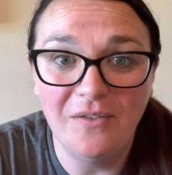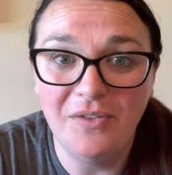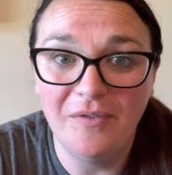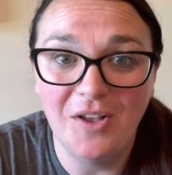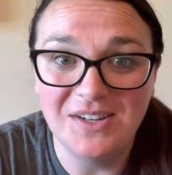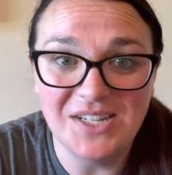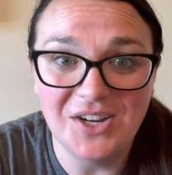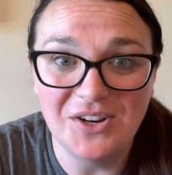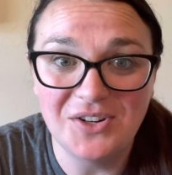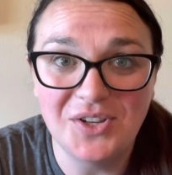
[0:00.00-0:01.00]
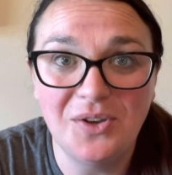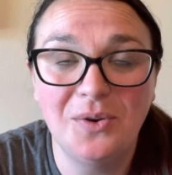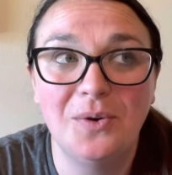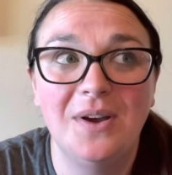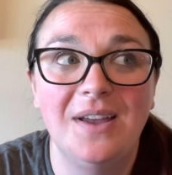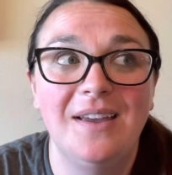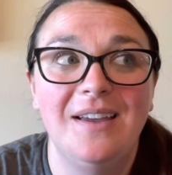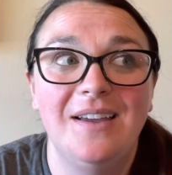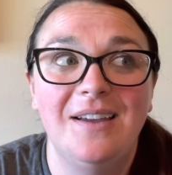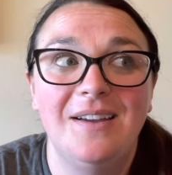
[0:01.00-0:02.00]
of the volunteers who
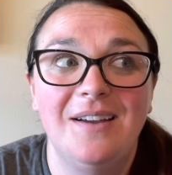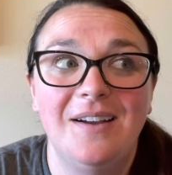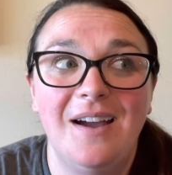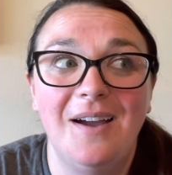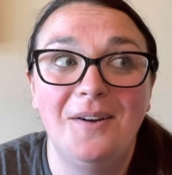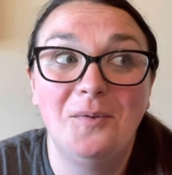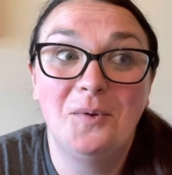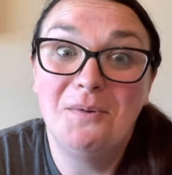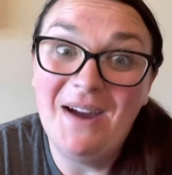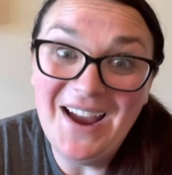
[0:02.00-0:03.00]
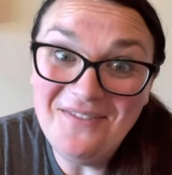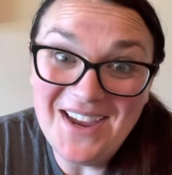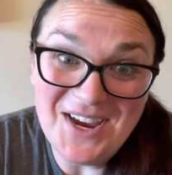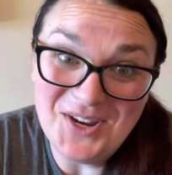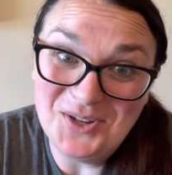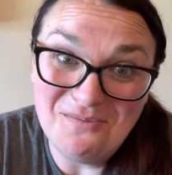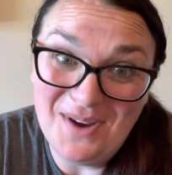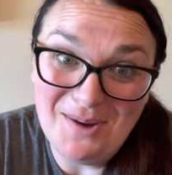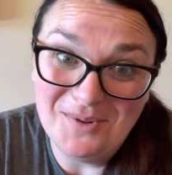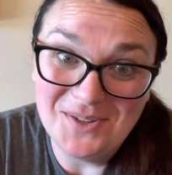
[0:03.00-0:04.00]
uh, were my vacation
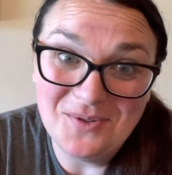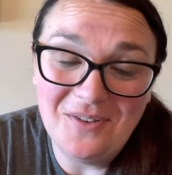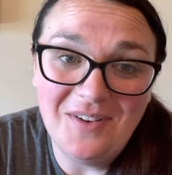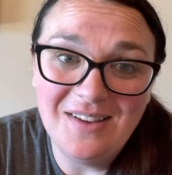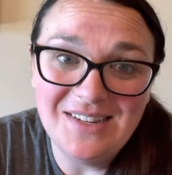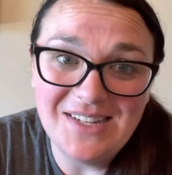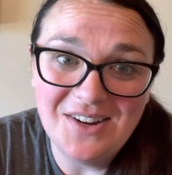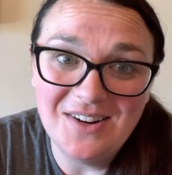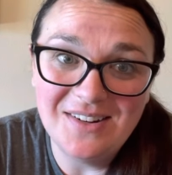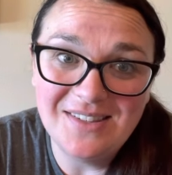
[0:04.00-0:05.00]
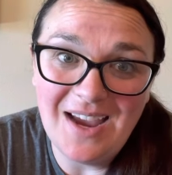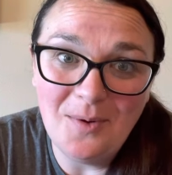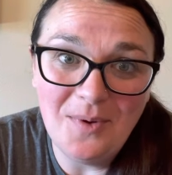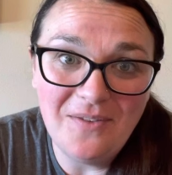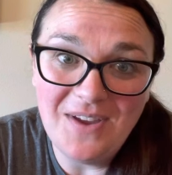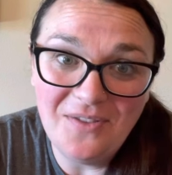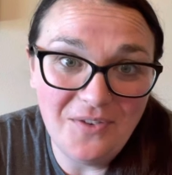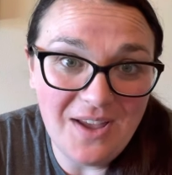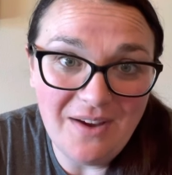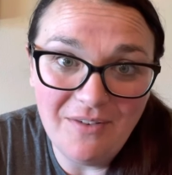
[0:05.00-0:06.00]
Bible school volunteers. I went
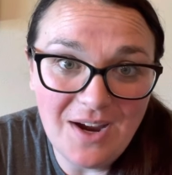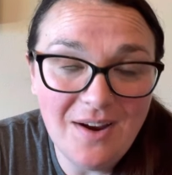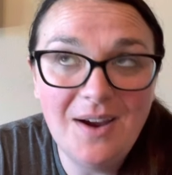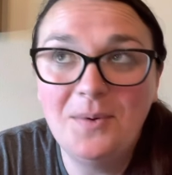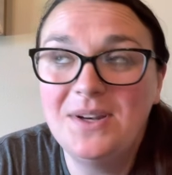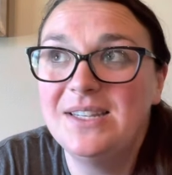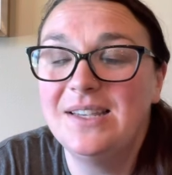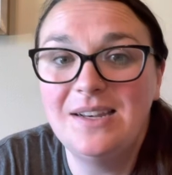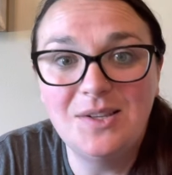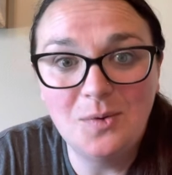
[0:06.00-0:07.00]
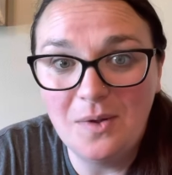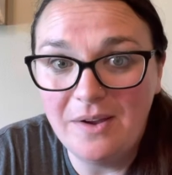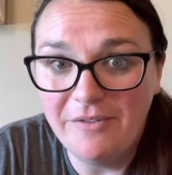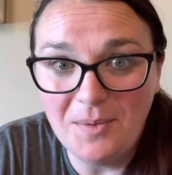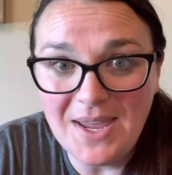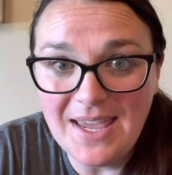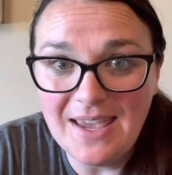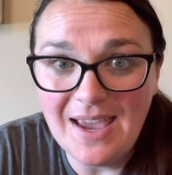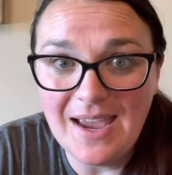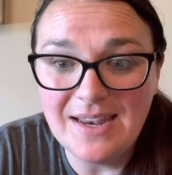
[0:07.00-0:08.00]
faithfully every year. I went to Sunday school every week.
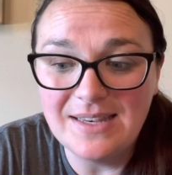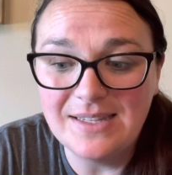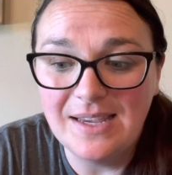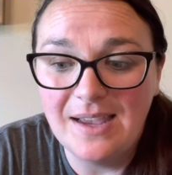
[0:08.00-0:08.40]
And